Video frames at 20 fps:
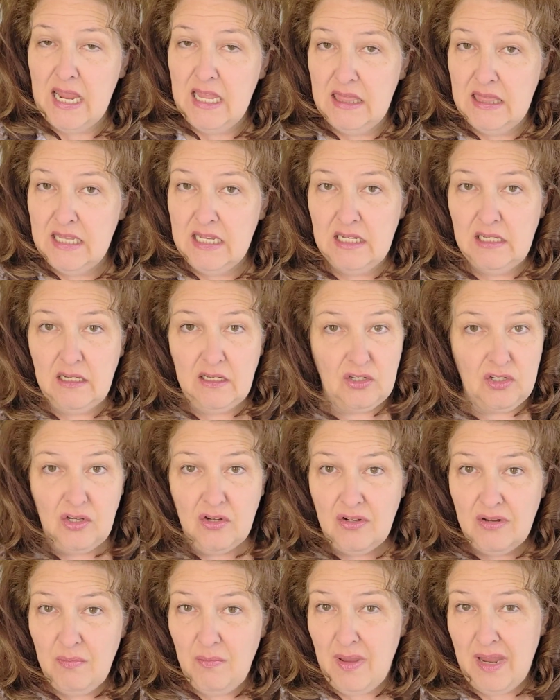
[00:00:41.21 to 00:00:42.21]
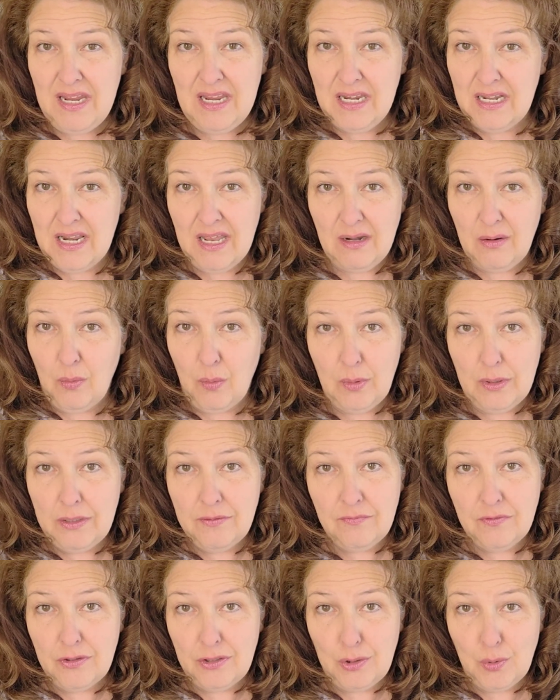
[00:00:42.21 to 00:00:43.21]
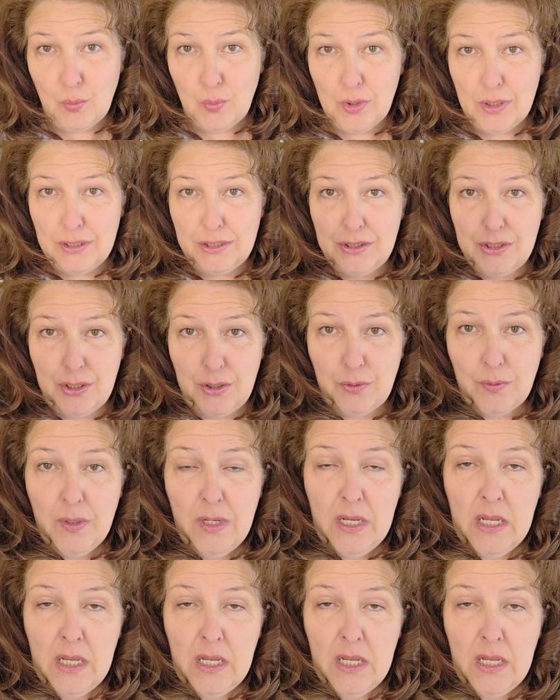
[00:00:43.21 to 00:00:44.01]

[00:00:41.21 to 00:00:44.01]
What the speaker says: and then you can make it out of whatever you want to.